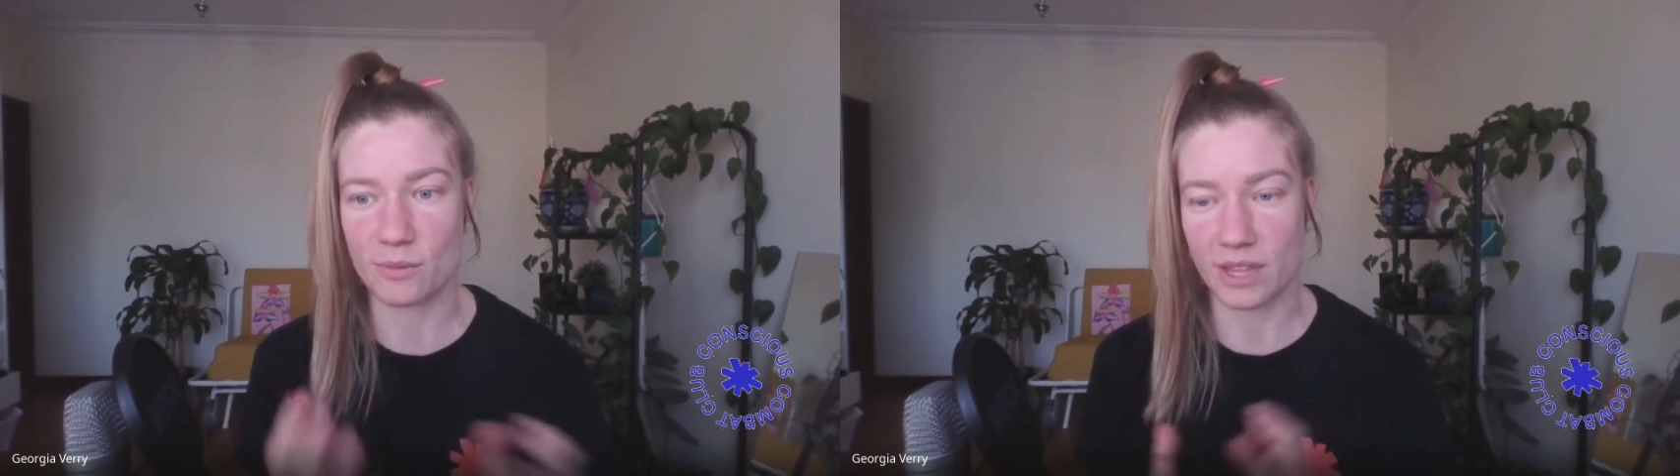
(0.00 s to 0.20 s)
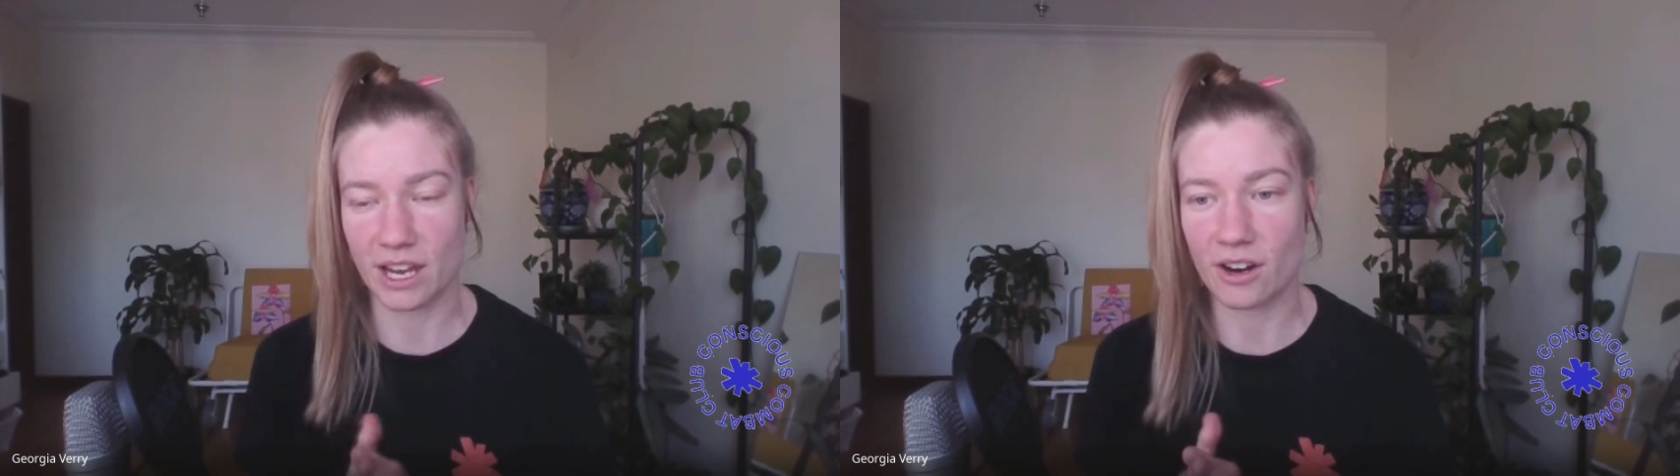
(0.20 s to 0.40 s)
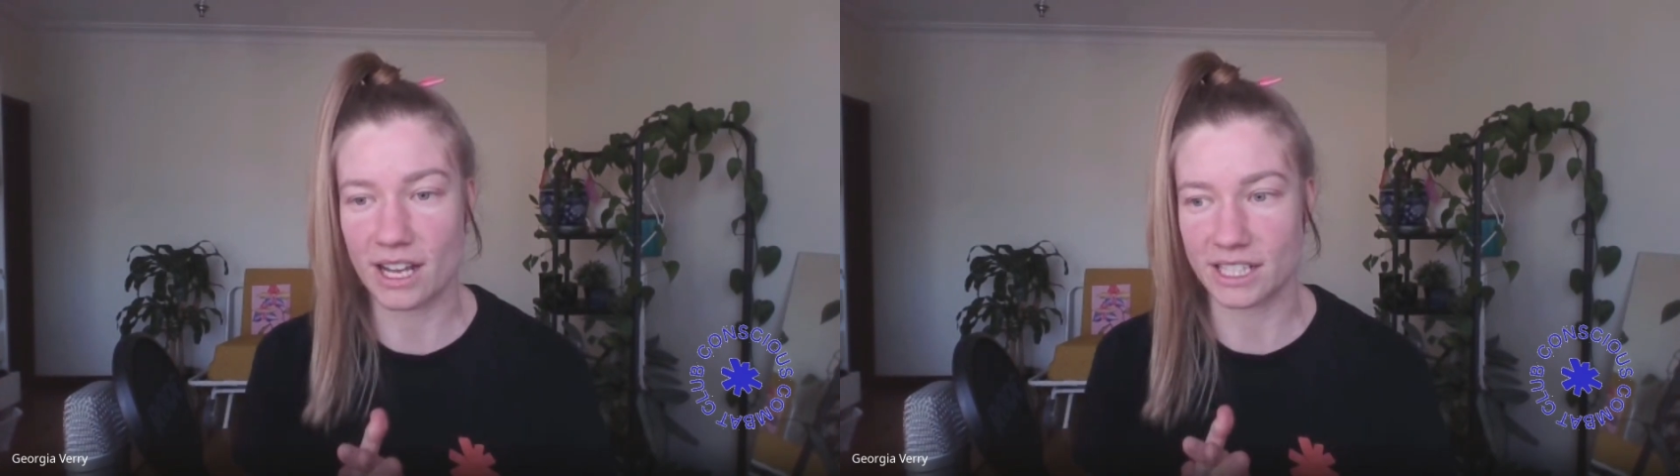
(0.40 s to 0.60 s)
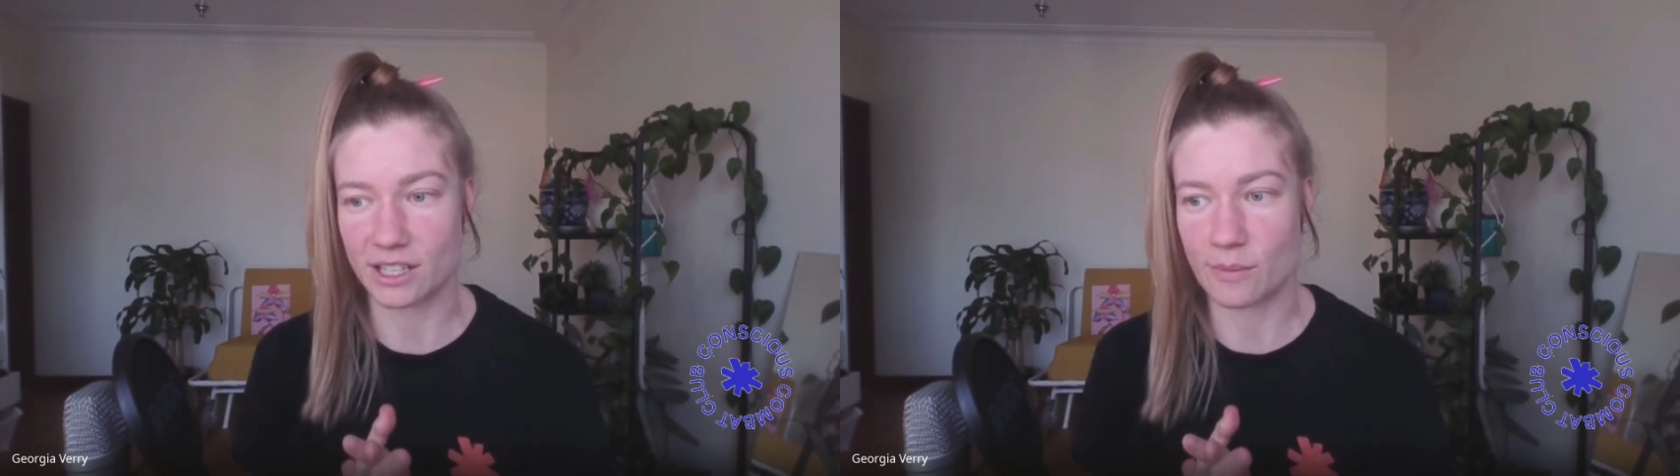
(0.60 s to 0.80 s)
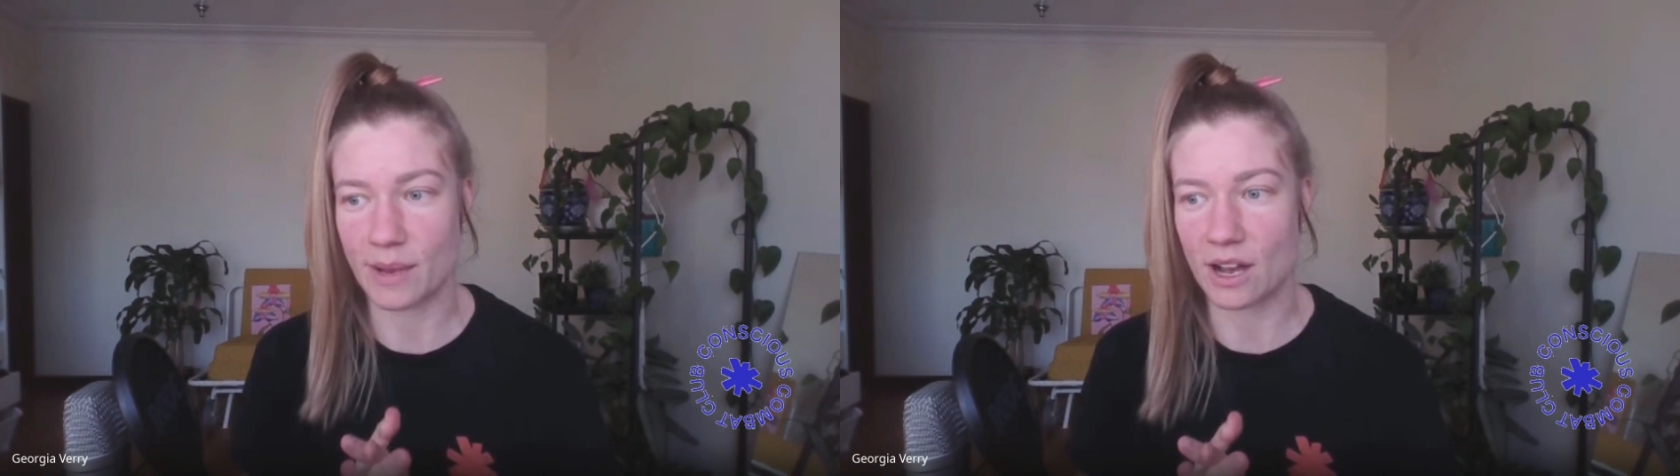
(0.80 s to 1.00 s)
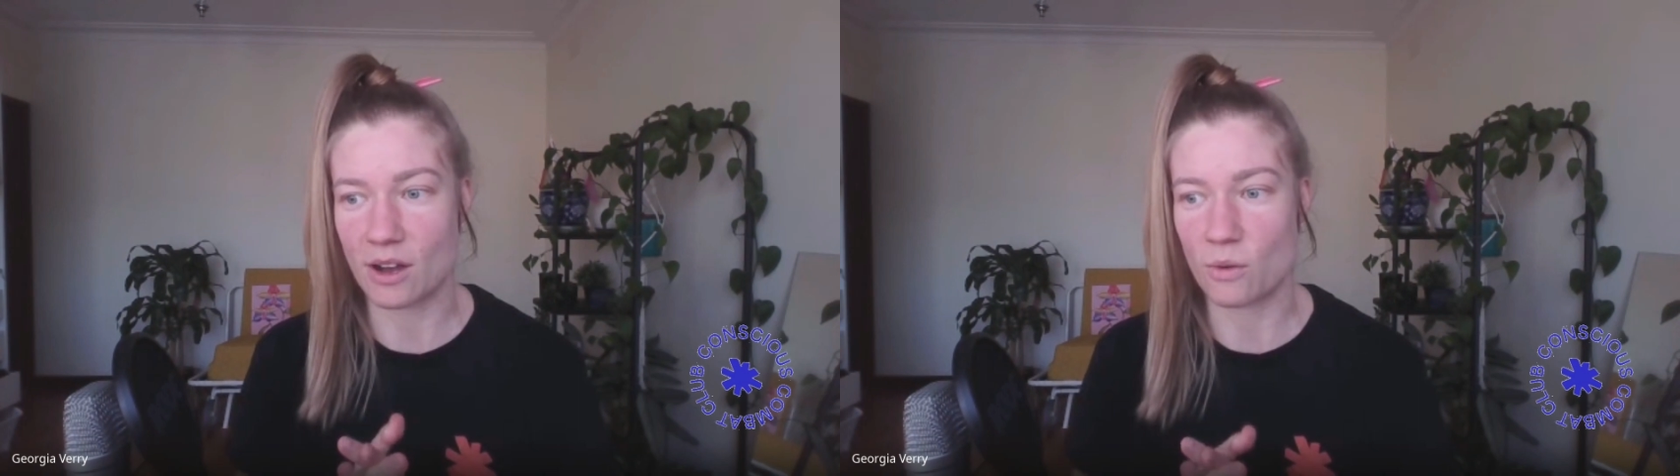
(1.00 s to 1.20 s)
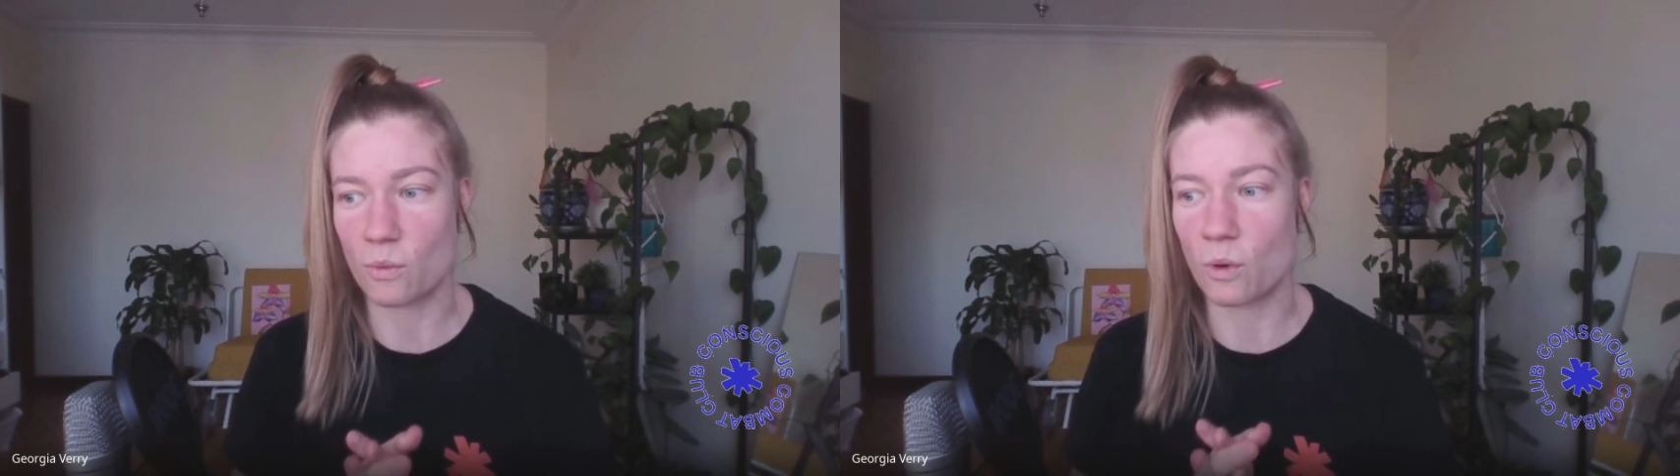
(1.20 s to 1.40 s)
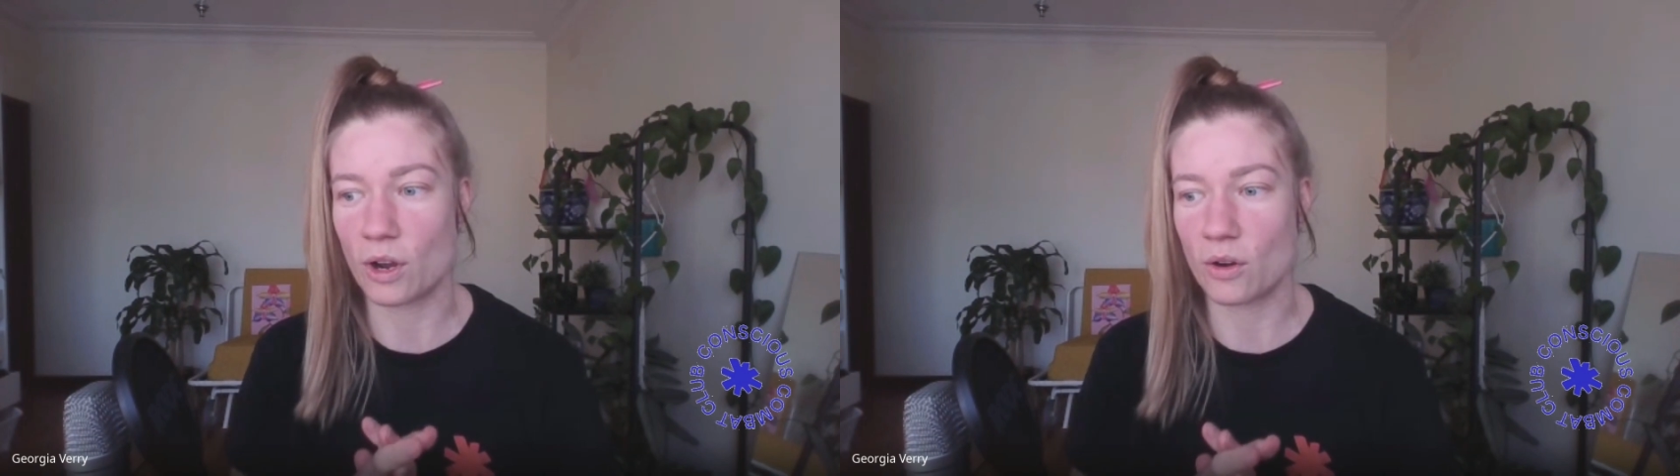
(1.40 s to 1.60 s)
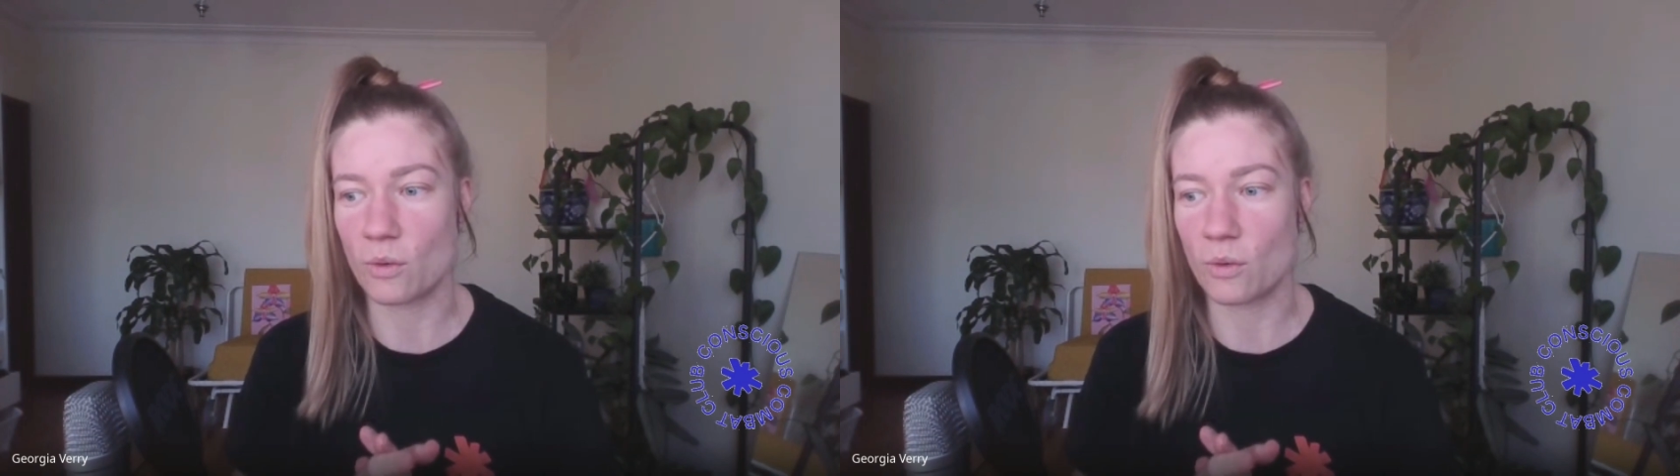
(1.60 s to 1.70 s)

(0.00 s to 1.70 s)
their idea about what